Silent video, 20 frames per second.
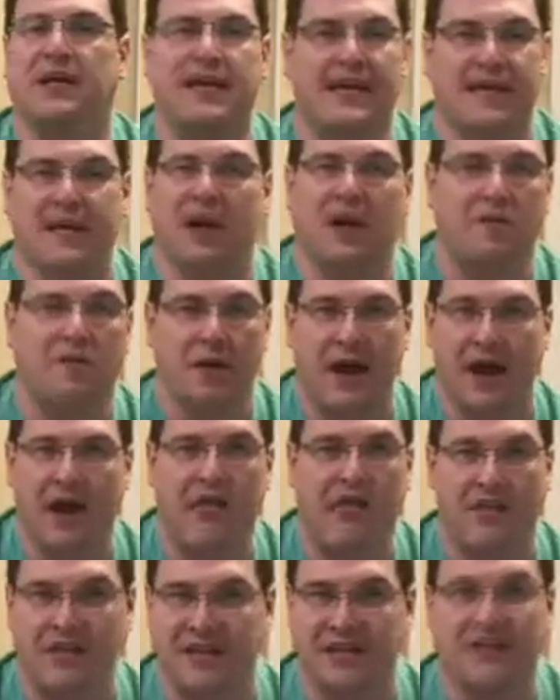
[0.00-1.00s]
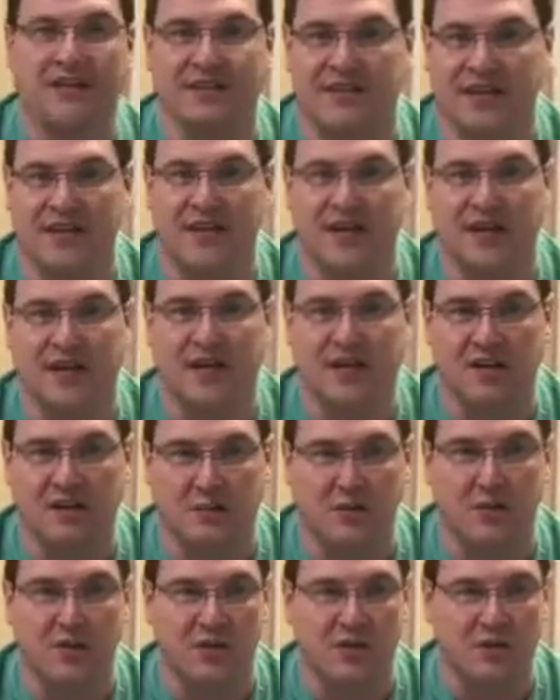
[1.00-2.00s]
pick it up out in the
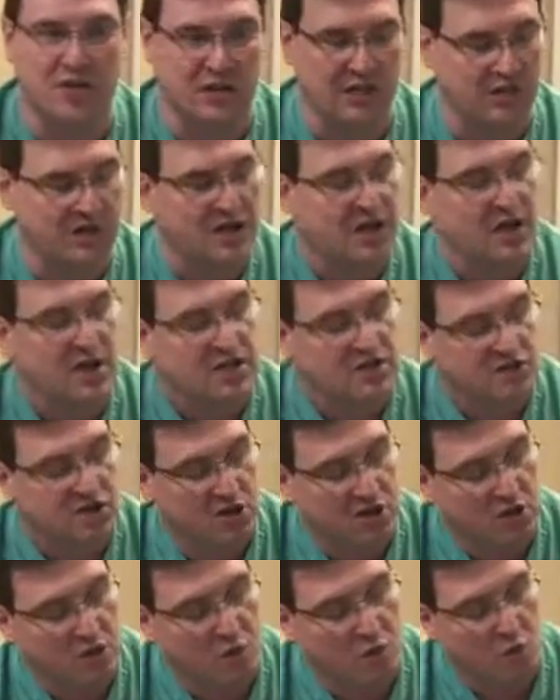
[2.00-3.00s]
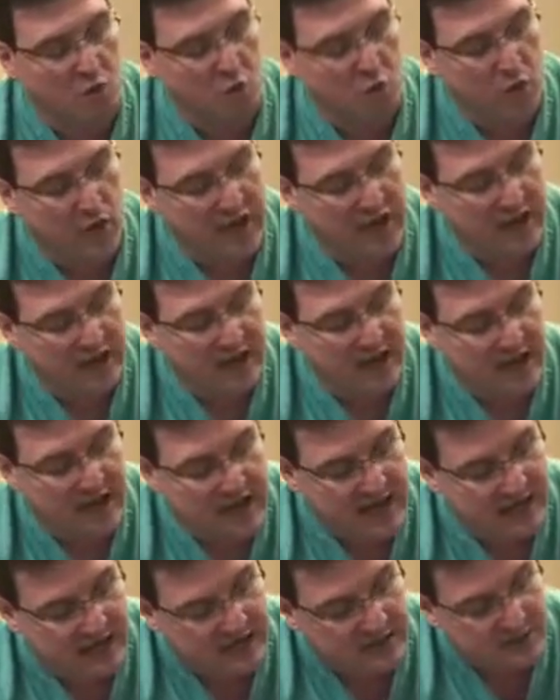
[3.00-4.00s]
community. So when
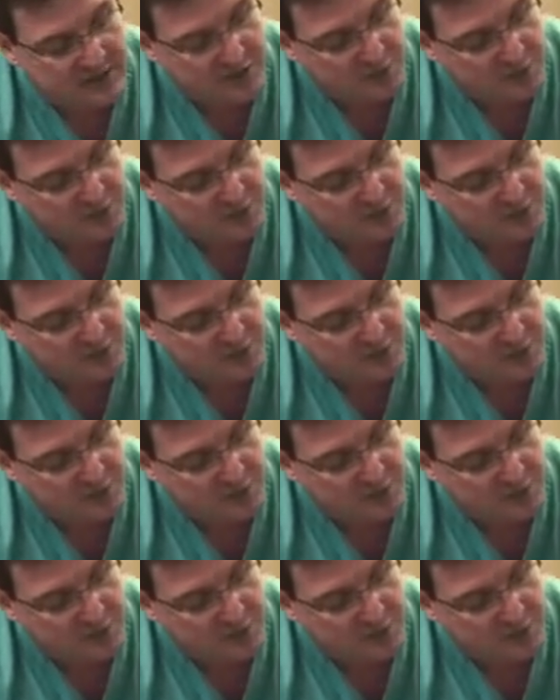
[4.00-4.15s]
it